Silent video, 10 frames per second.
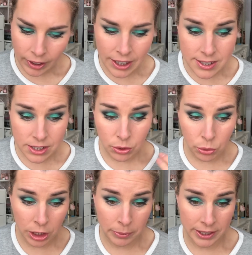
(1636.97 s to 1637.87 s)
It's
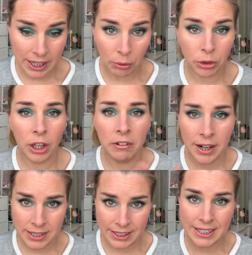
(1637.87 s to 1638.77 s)
only when you're out the other
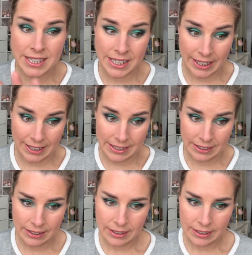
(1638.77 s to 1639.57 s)
end you can see it.